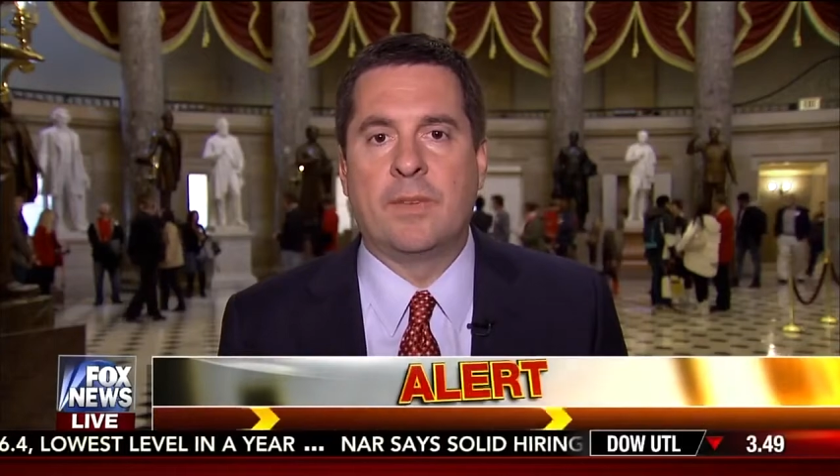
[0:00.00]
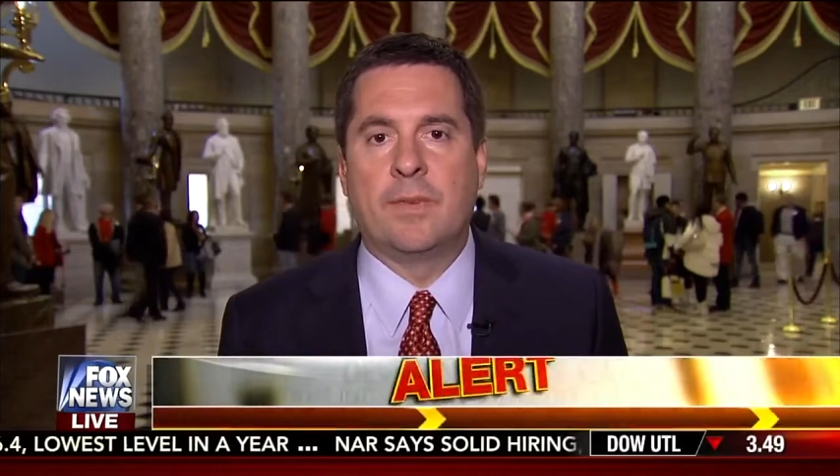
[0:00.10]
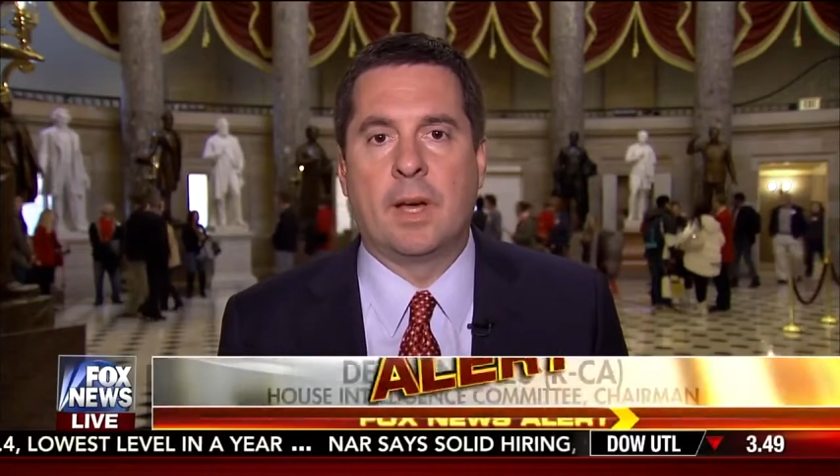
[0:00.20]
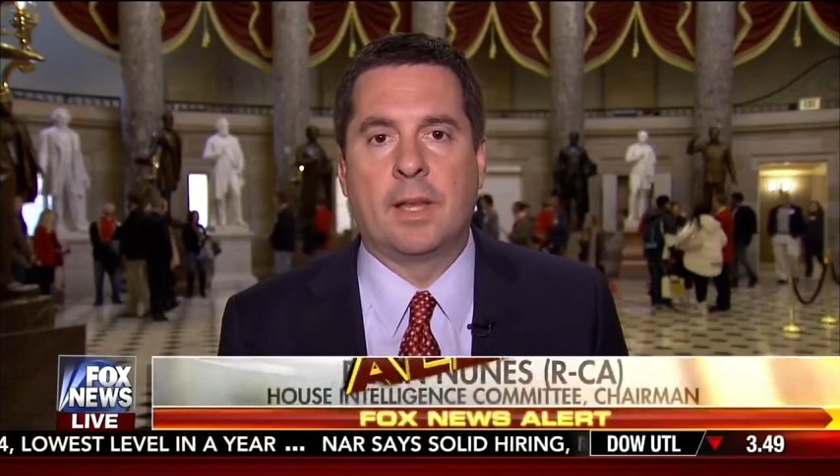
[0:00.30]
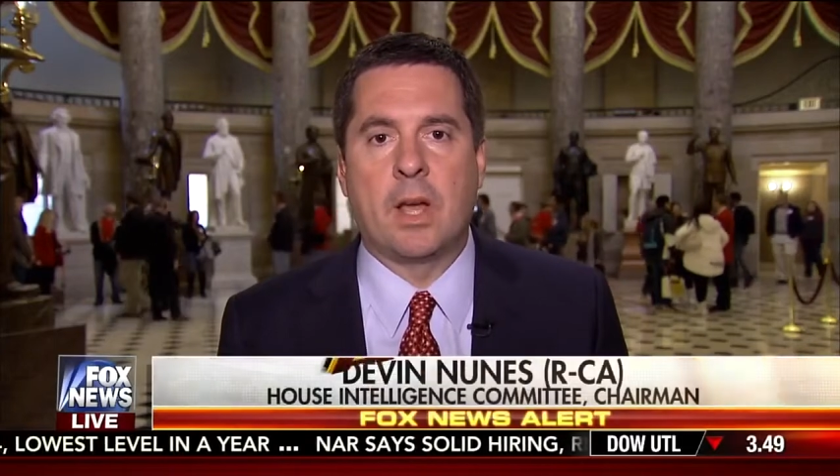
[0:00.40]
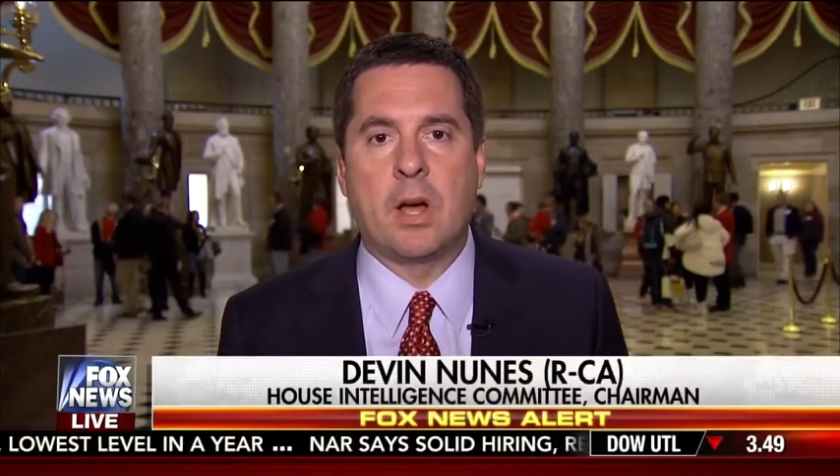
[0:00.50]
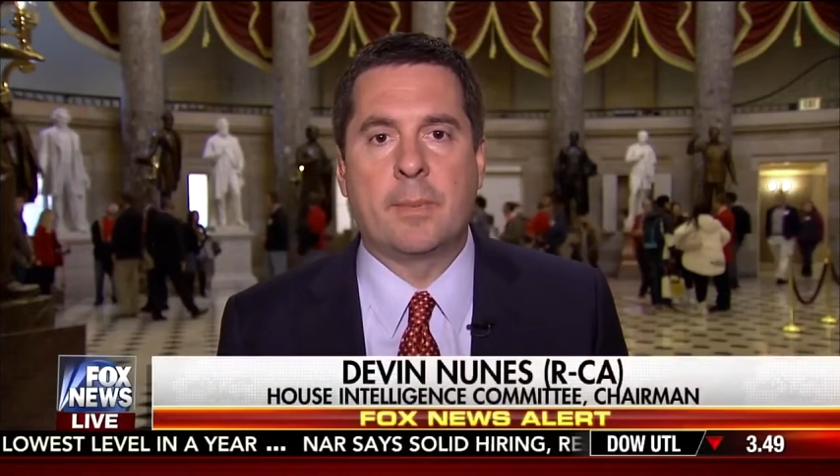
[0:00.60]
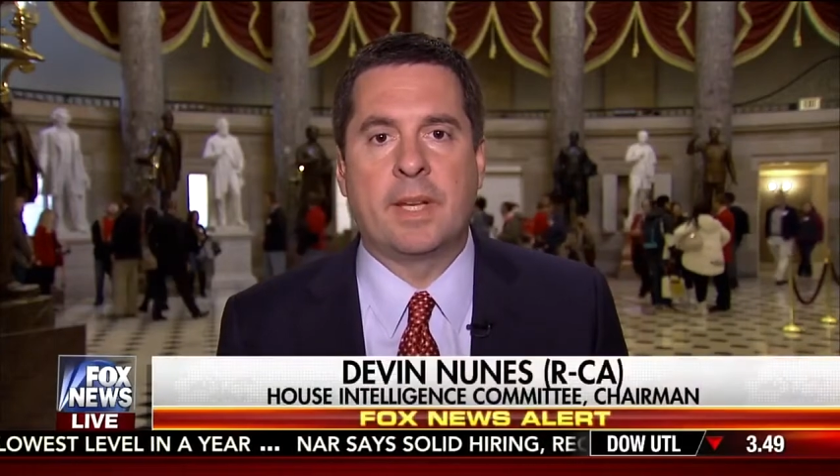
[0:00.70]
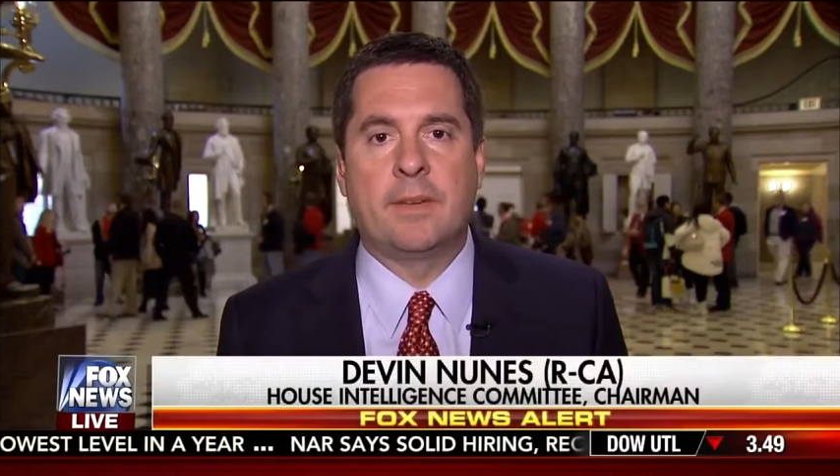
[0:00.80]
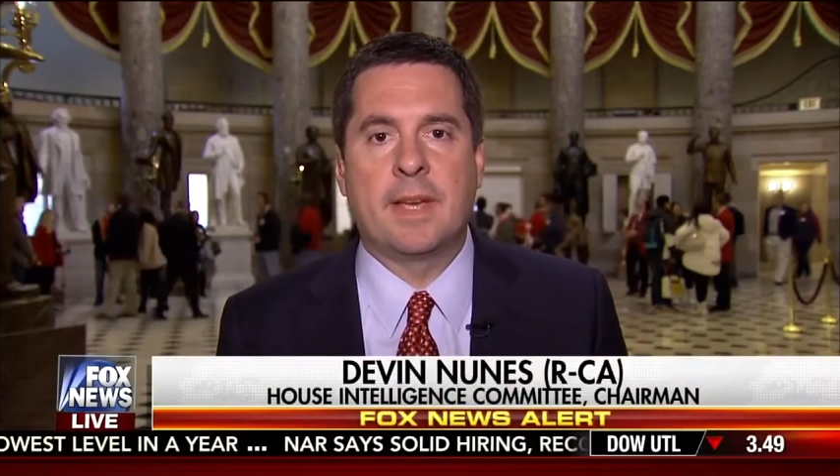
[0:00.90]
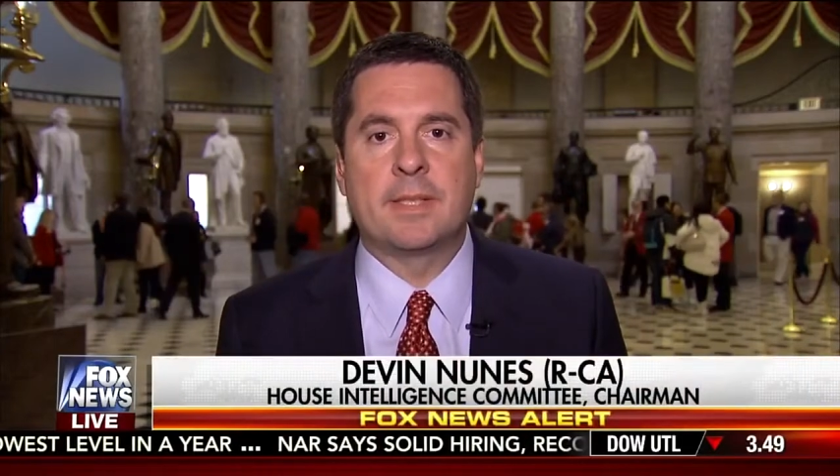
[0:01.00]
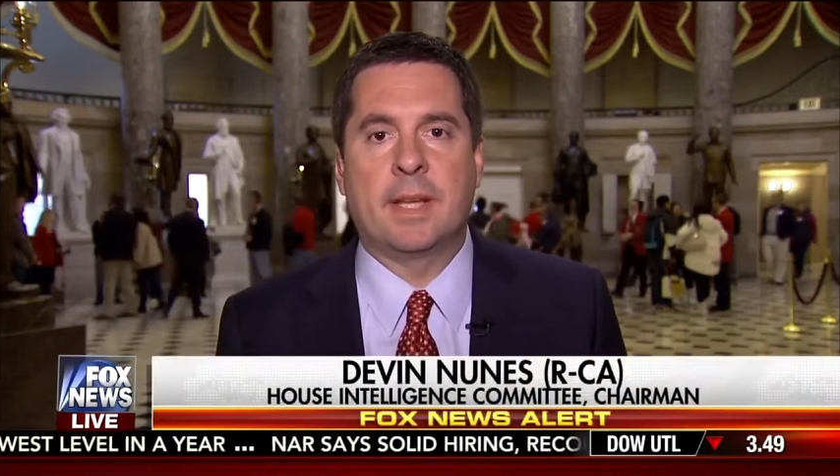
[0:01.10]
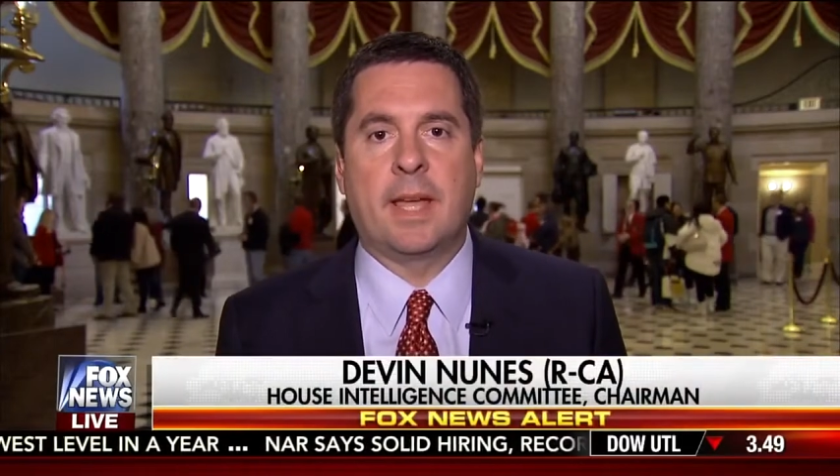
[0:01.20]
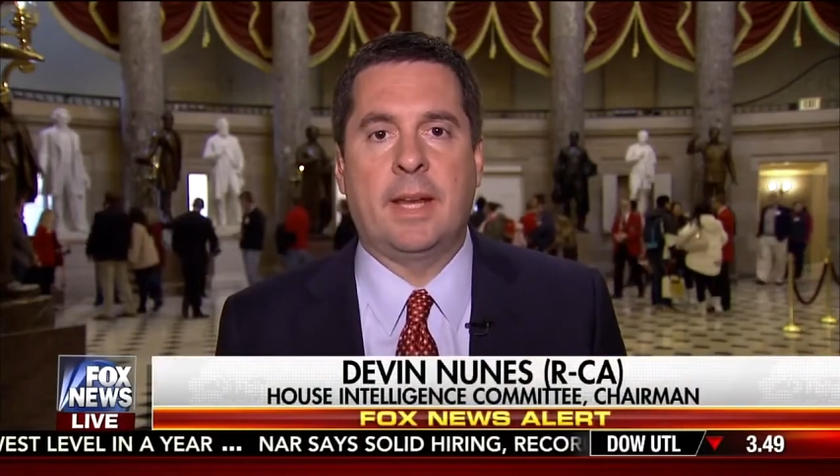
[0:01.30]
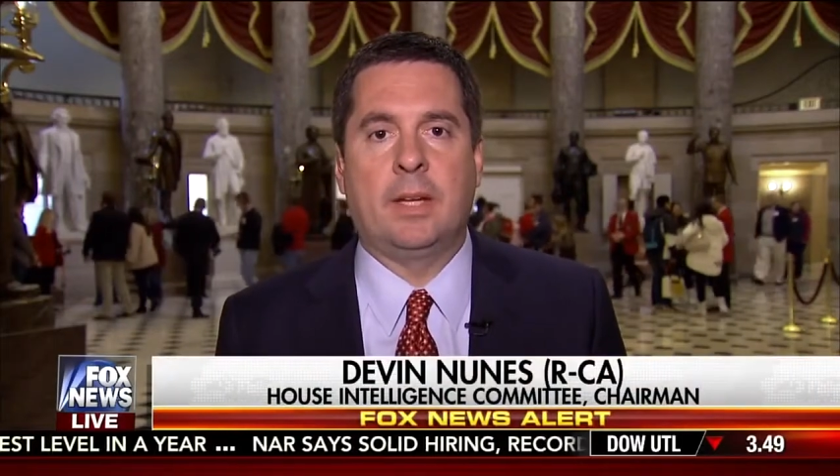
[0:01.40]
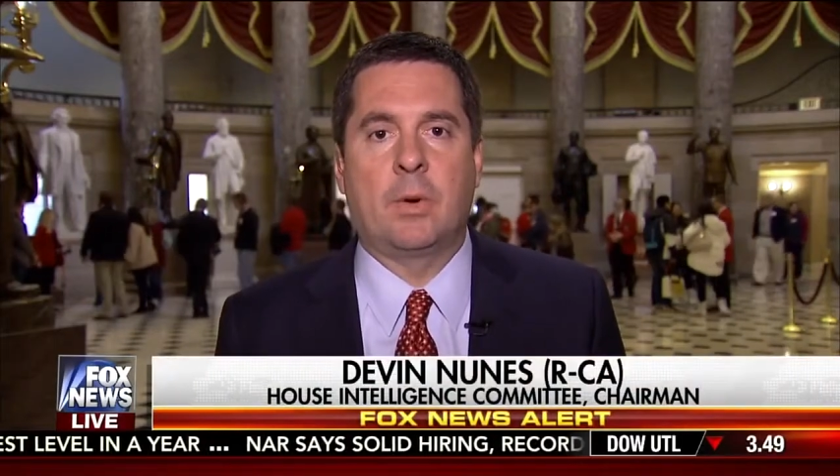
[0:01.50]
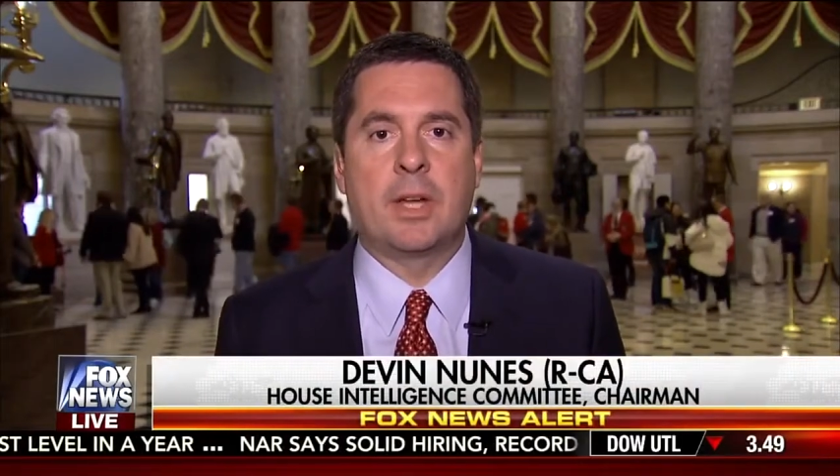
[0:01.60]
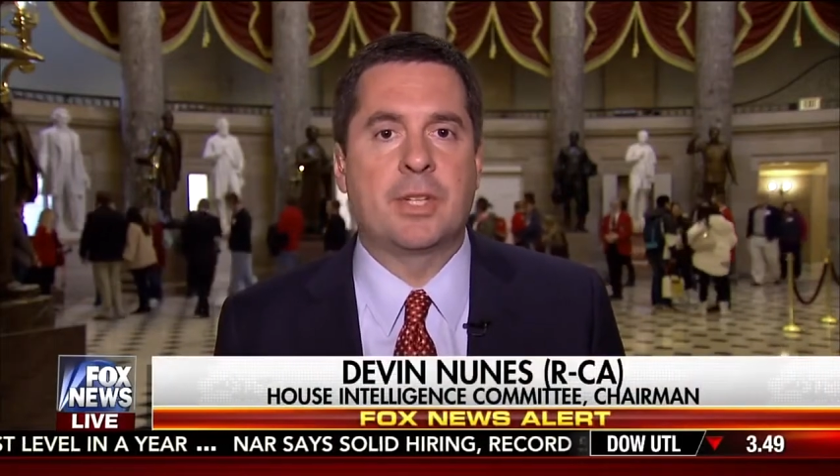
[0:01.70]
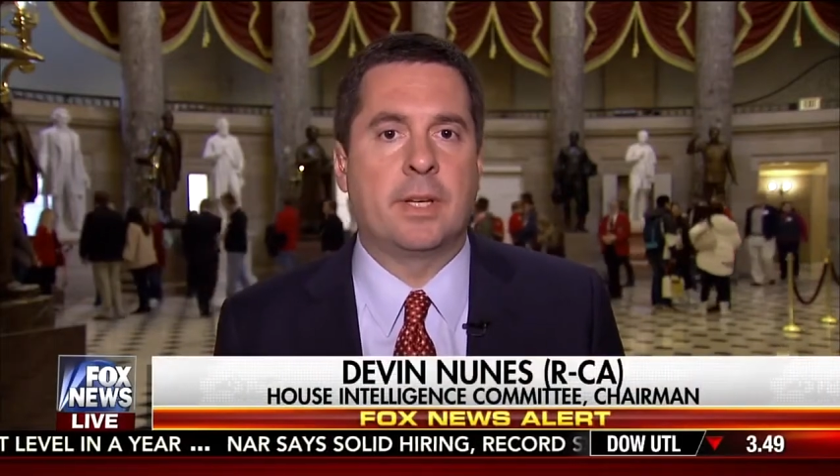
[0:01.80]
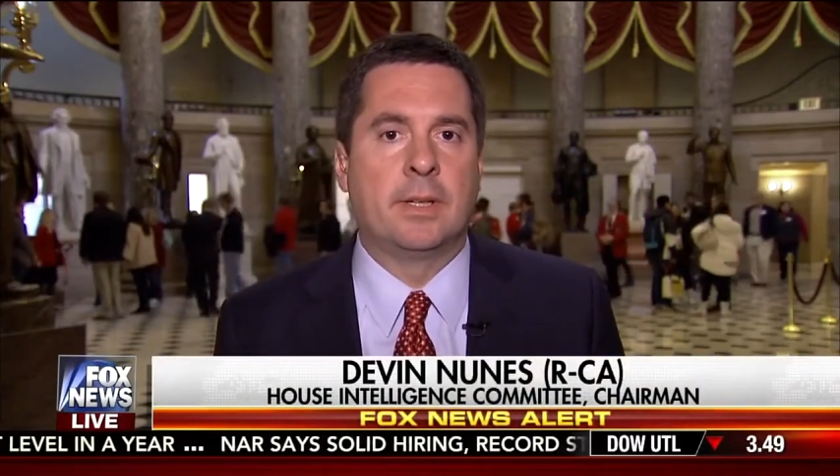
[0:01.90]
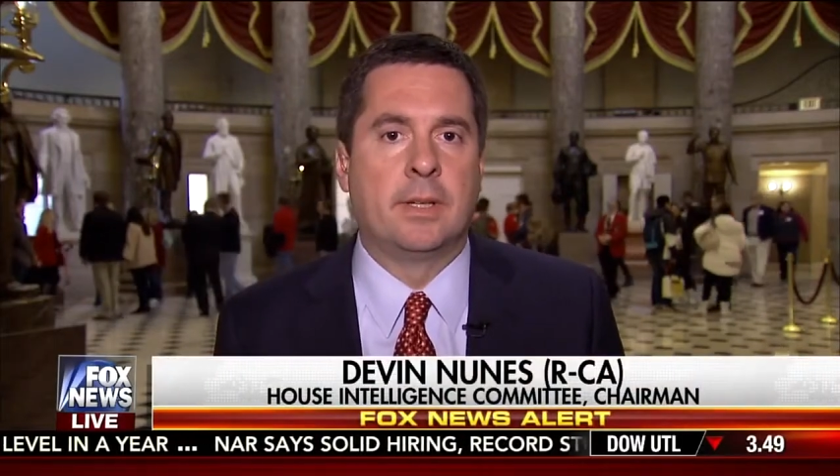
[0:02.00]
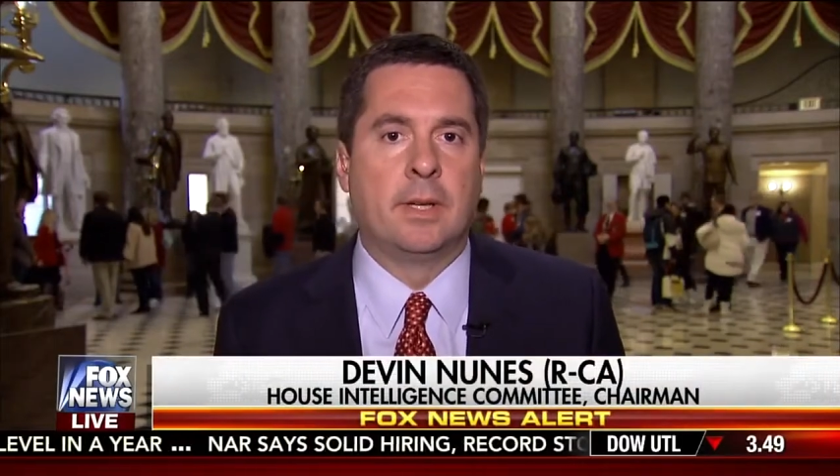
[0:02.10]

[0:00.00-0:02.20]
long been investigating Russia.